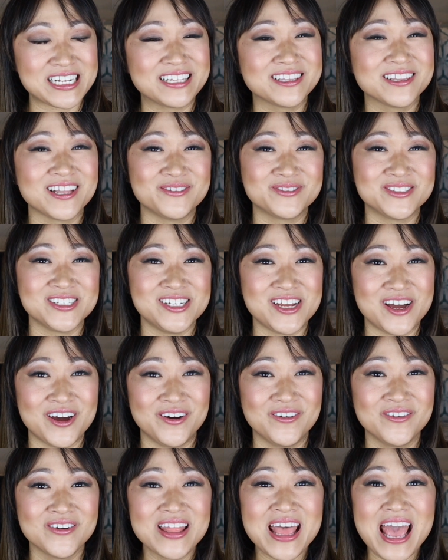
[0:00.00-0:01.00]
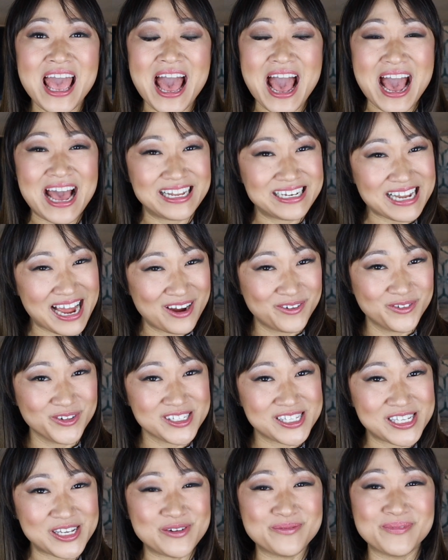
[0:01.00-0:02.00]
I'd love to know. And I
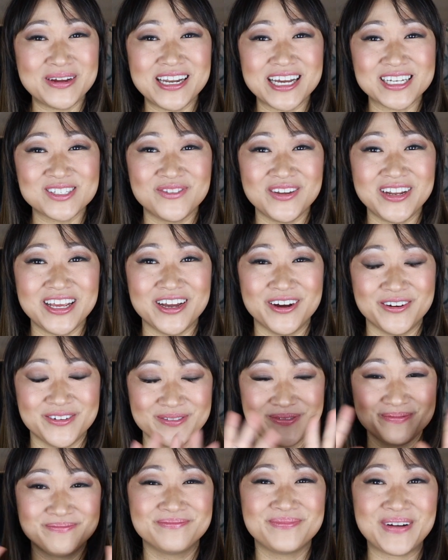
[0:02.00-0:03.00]
will see you in my next video.